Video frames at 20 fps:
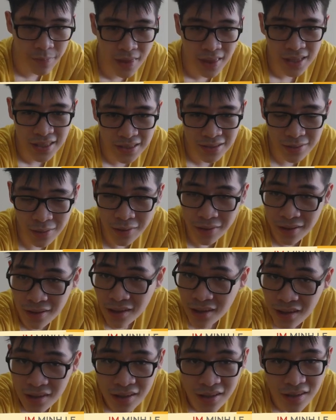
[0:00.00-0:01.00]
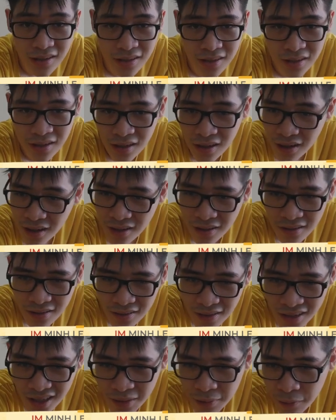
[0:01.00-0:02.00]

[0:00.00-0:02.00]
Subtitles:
Something. Thank you, my